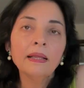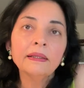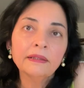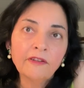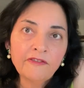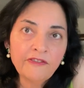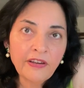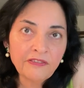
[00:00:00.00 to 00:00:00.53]

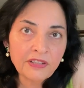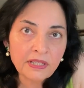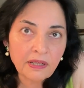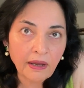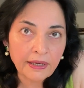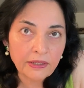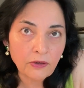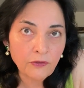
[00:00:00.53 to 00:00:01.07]
The fifth
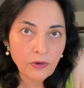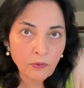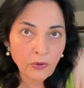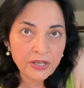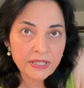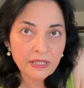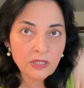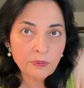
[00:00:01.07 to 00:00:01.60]
sign of
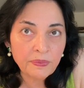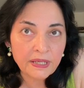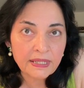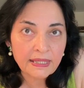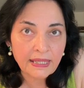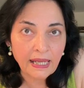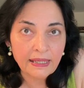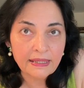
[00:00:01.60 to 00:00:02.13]
avoidant
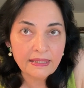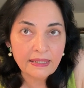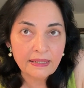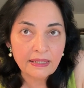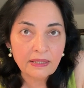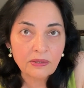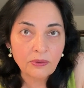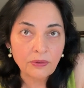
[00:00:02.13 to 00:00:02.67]
personality
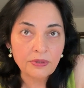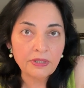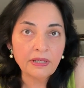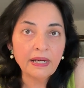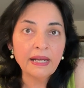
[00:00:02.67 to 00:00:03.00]
disorder